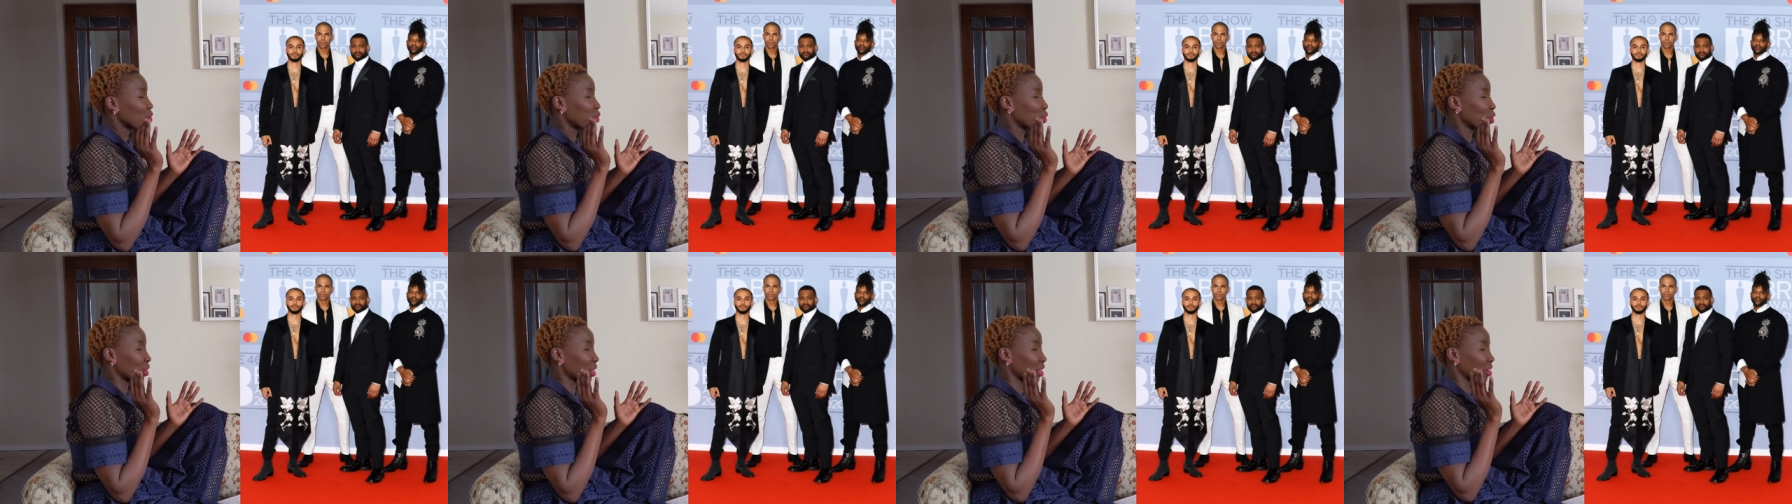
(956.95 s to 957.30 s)

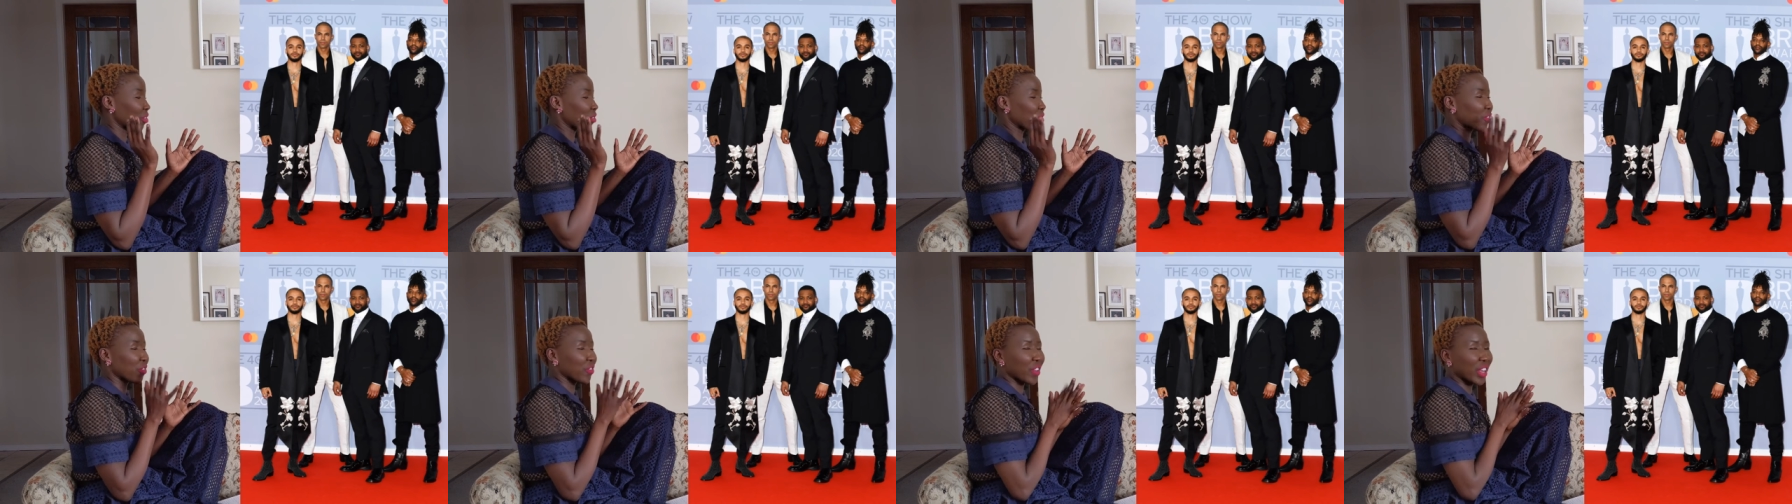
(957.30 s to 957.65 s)
for
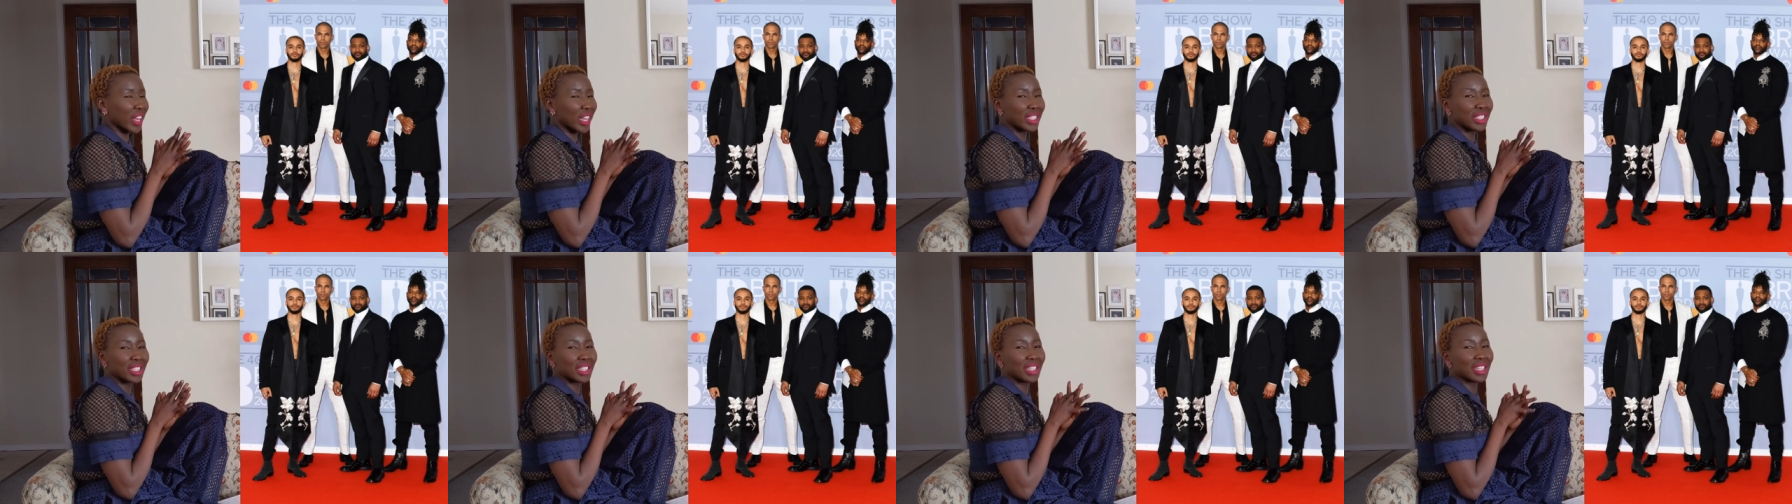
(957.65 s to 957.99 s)
the
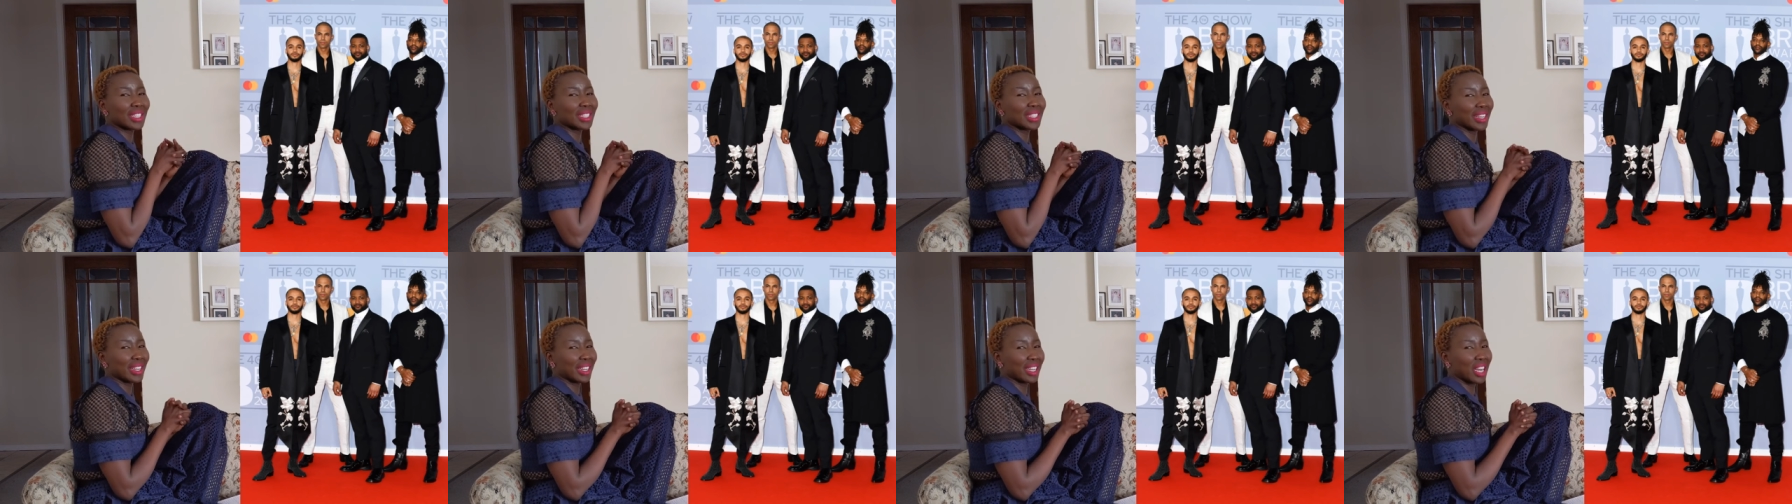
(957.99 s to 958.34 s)
fit,
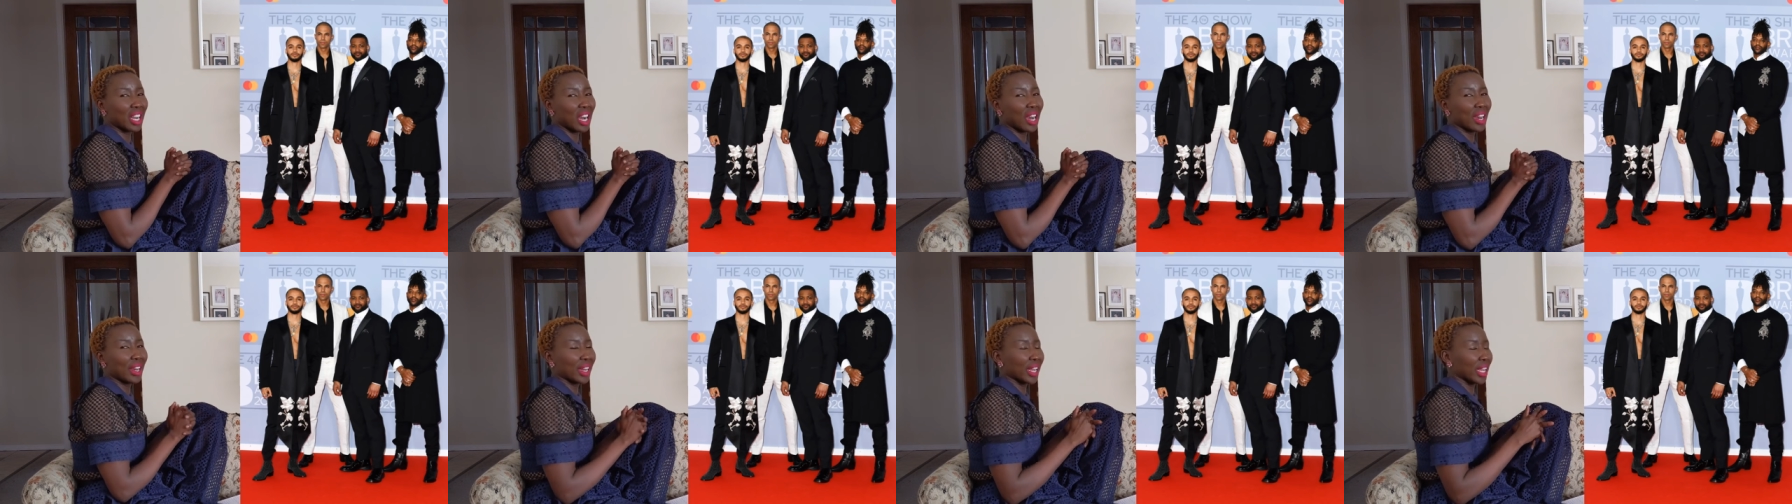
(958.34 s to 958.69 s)
they
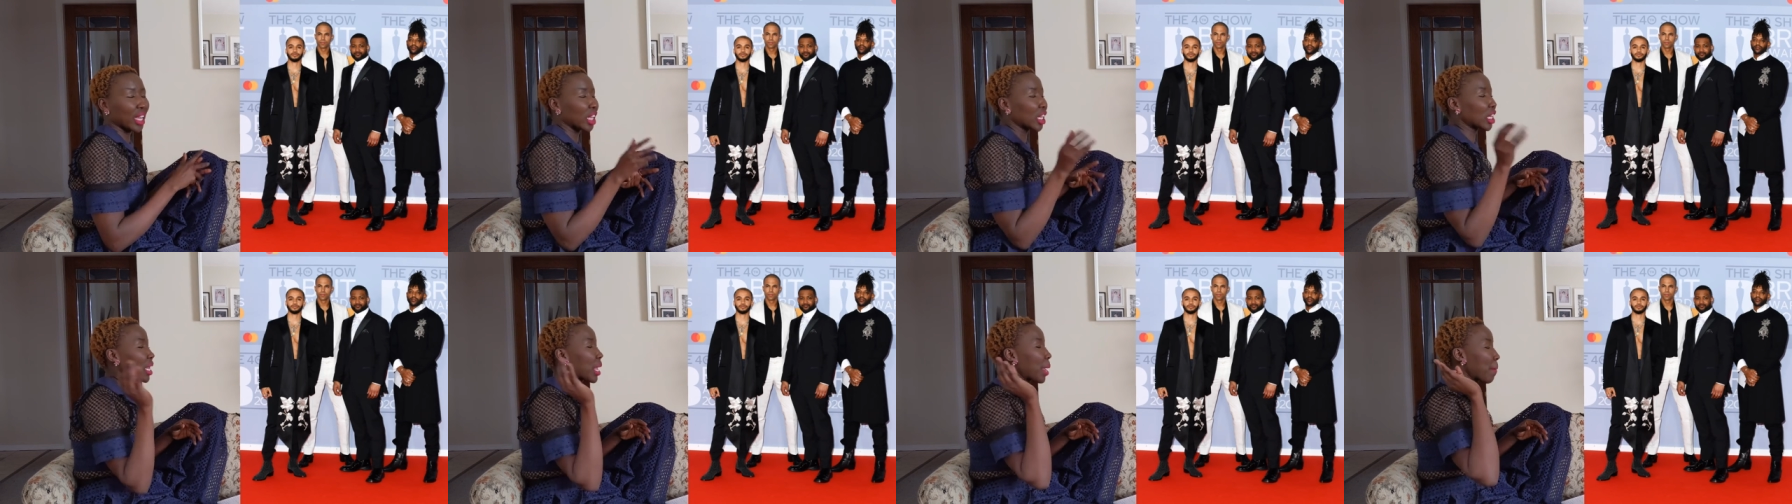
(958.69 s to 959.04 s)
got
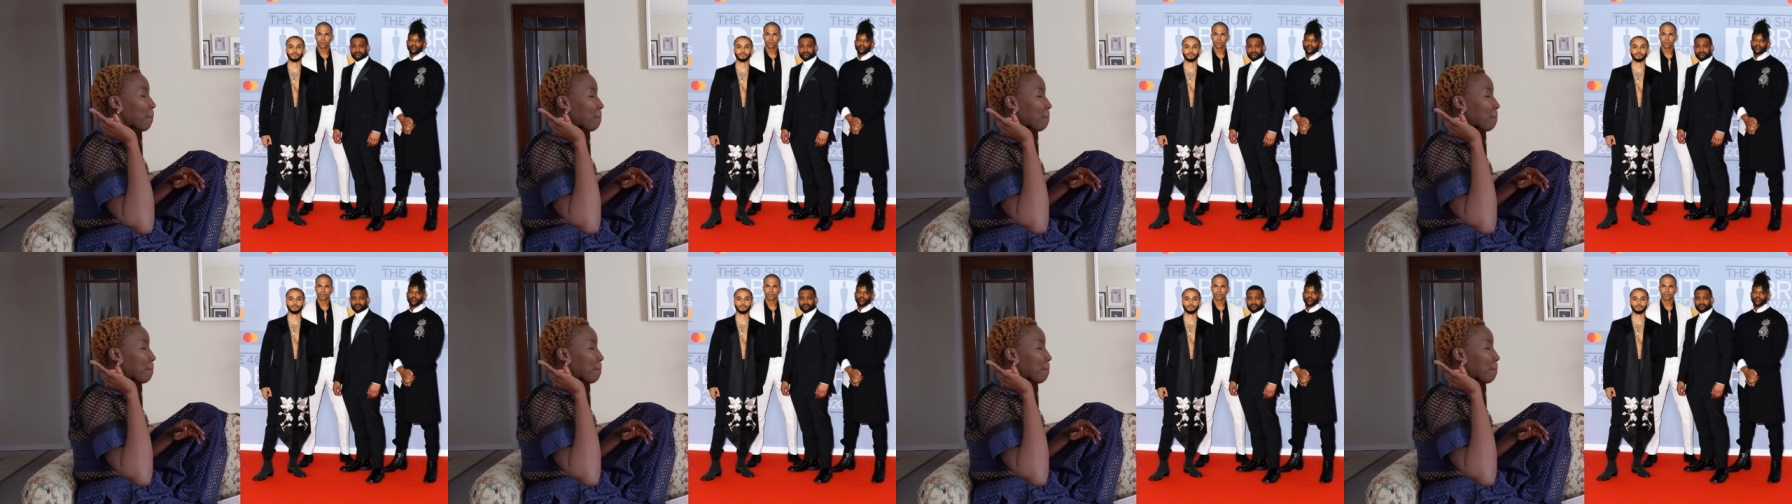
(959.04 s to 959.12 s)
it